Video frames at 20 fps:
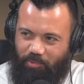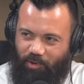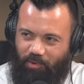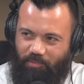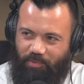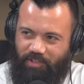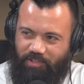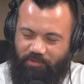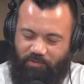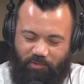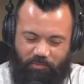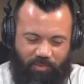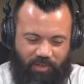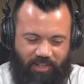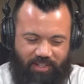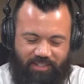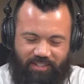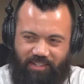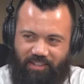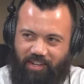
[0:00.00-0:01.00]
bar mitzvah
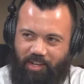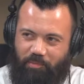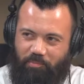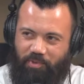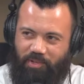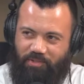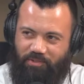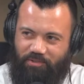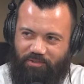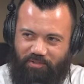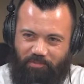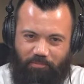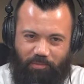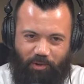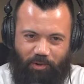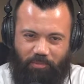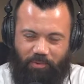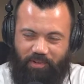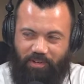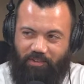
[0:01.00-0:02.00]
place and they got pictures of
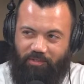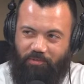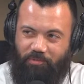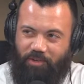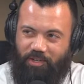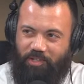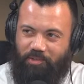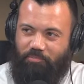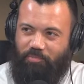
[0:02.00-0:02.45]
bourbon. Everybody's